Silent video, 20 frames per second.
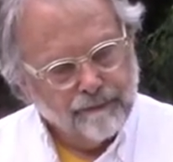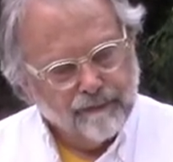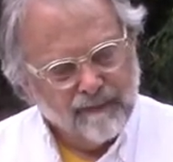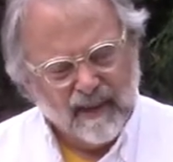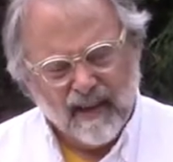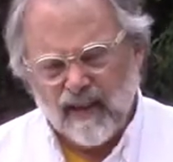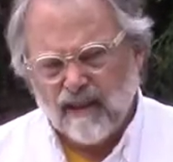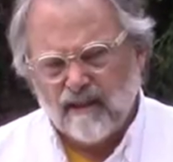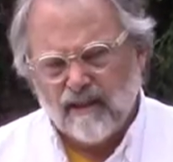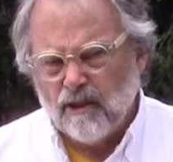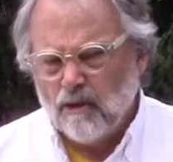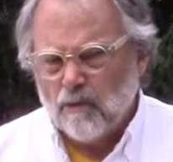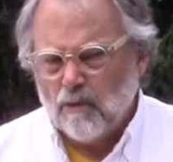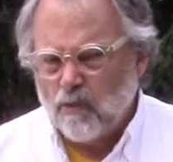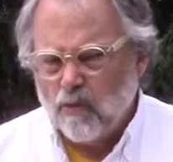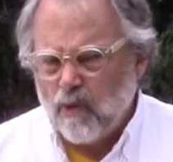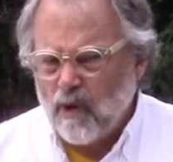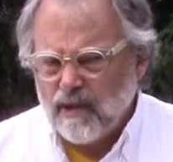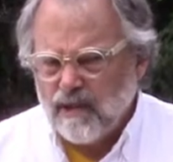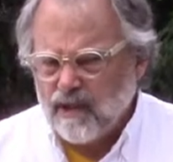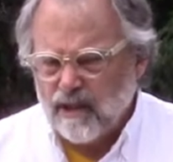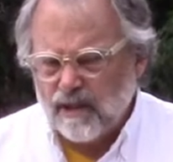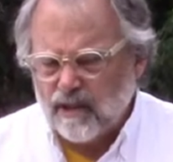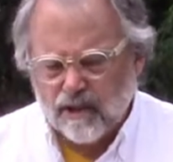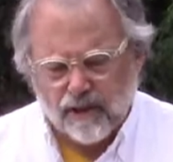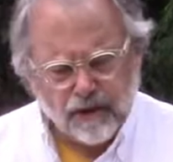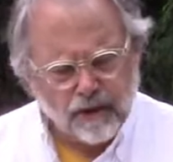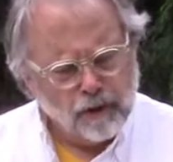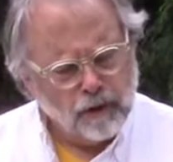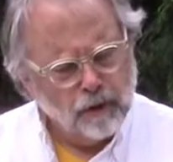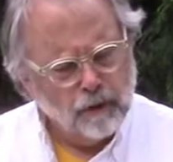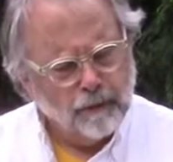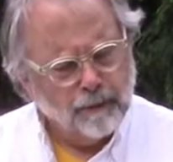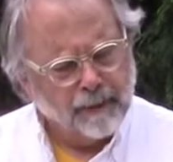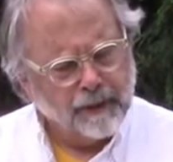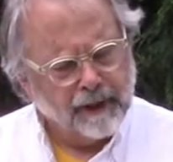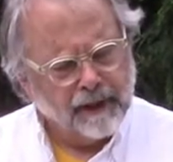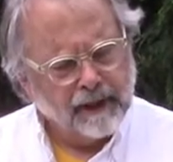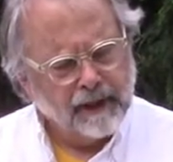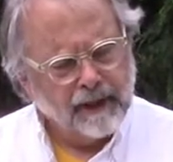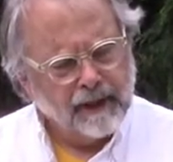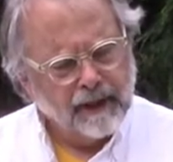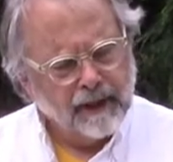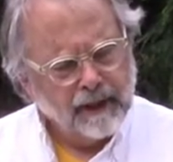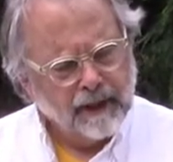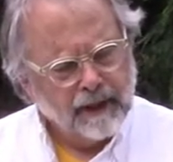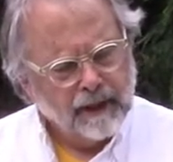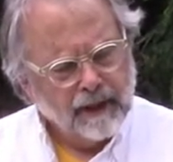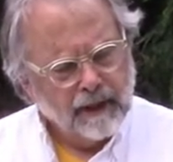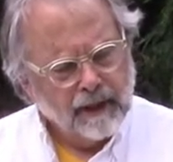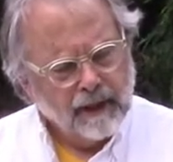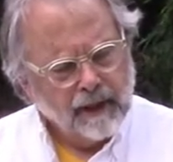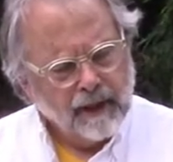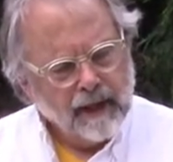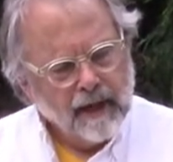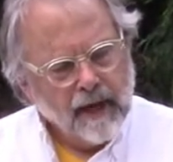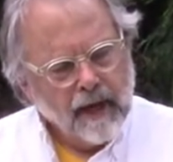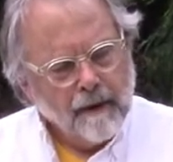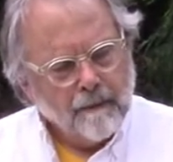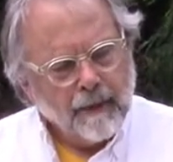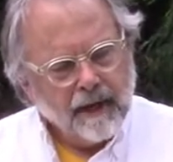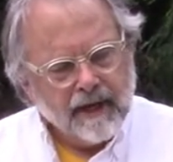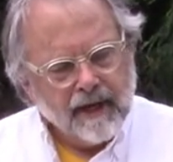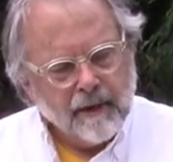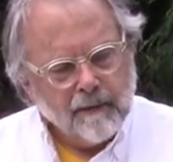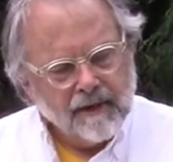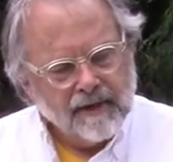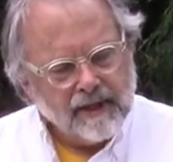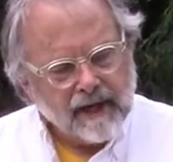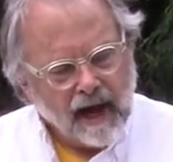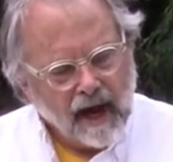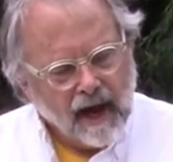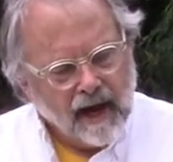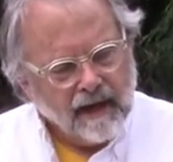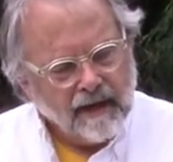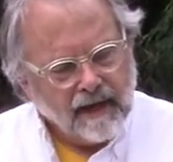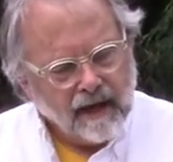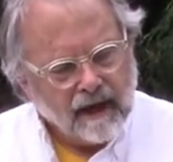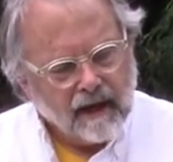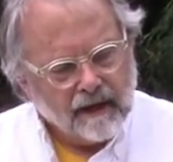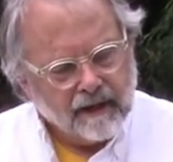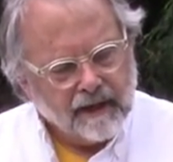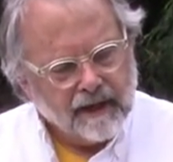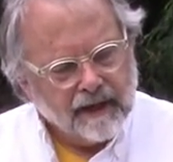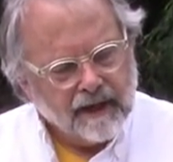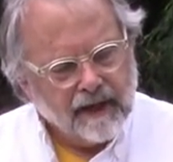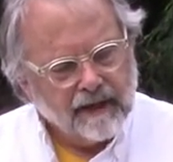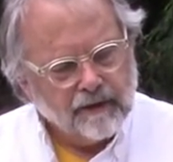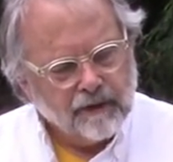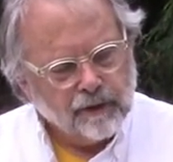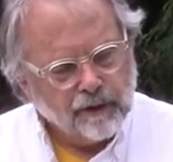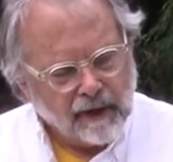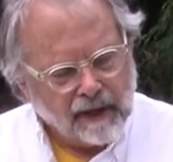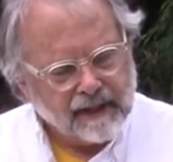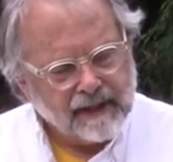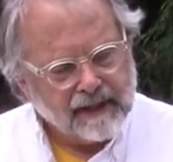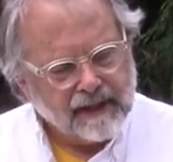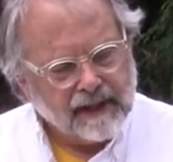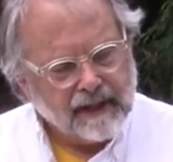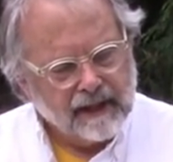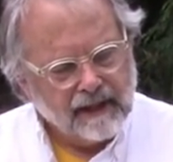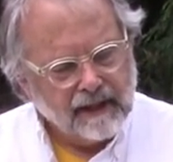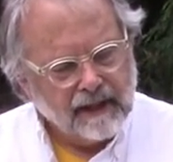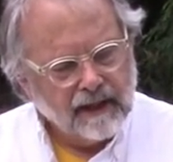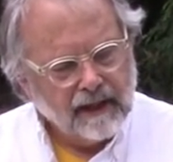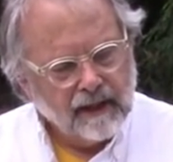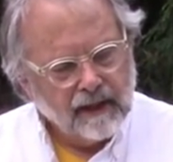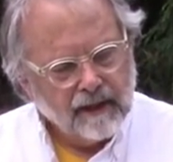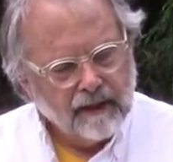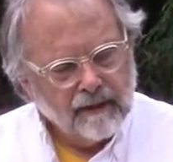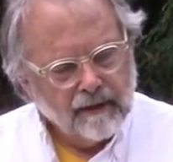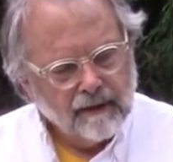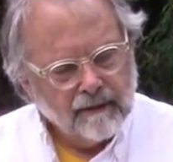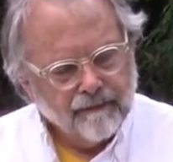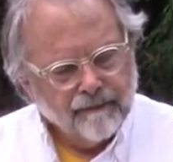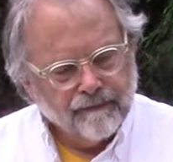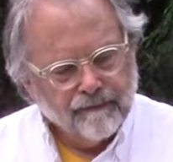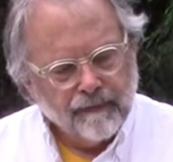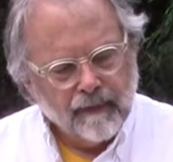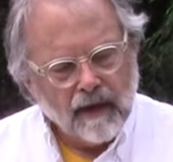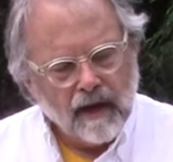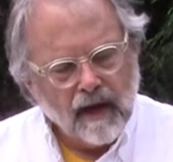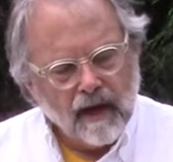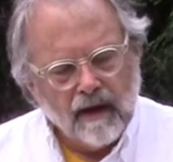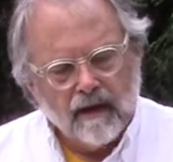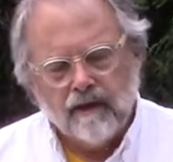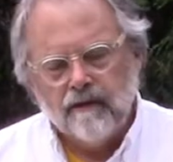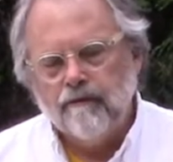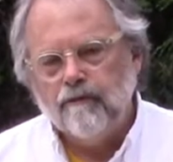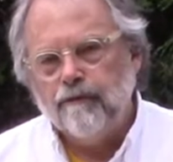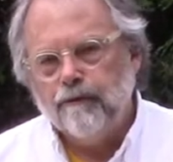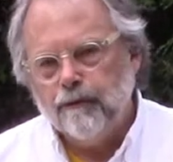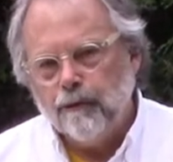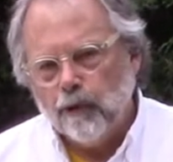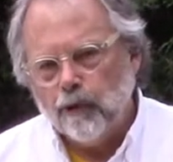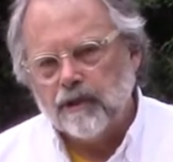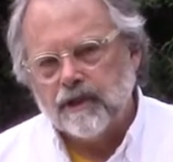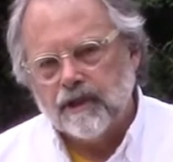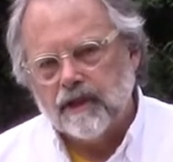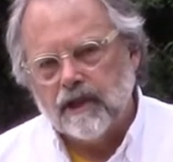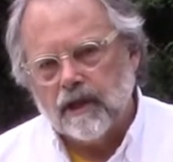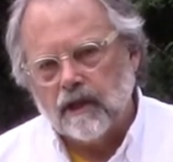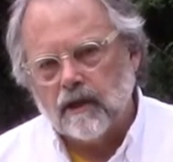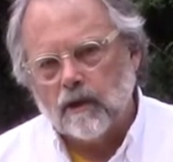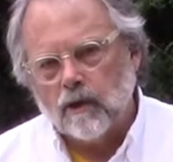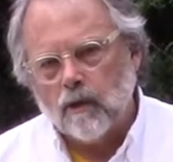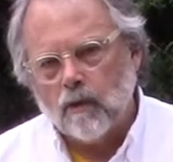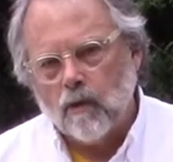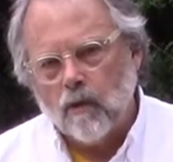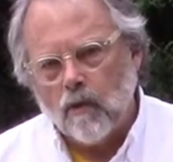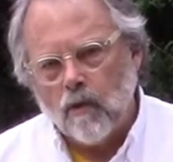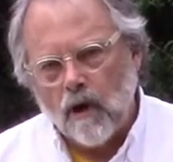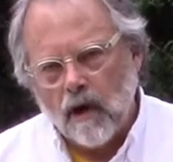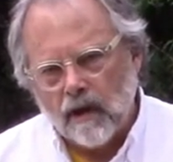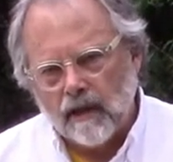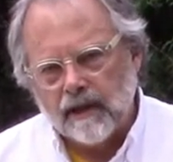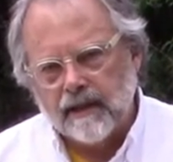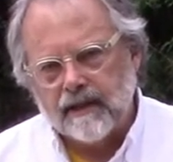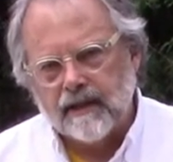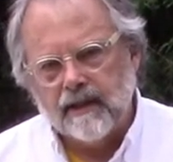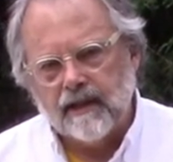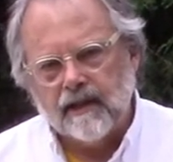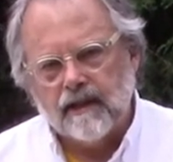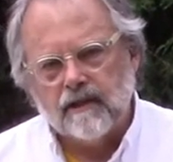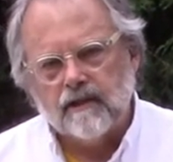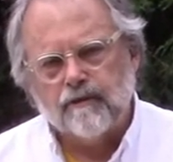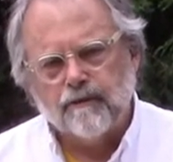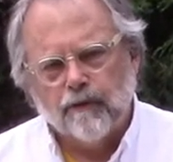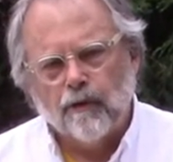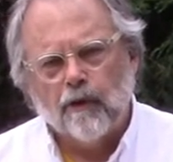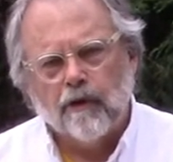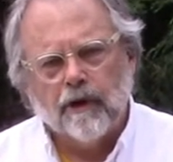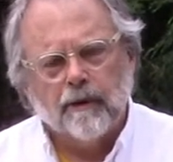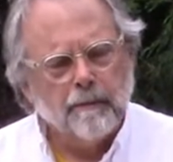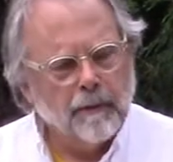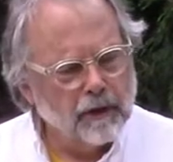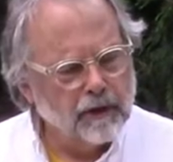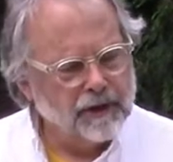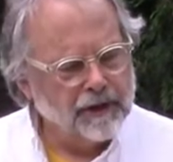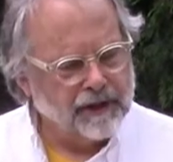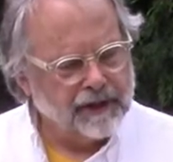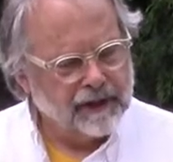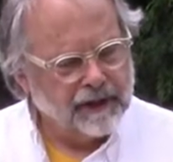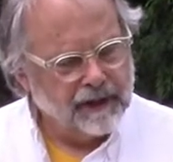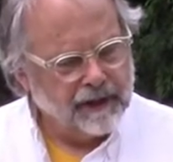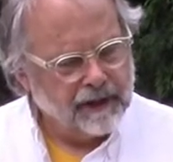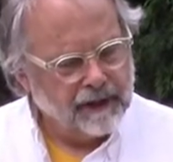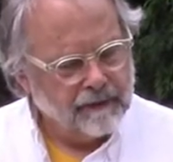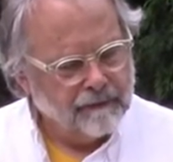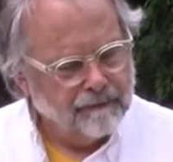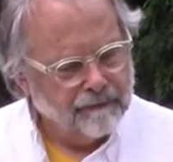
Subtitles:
Getzel wasn't stupid, but he was kind-hearted and trusting, unfortunate qualities for a merchant.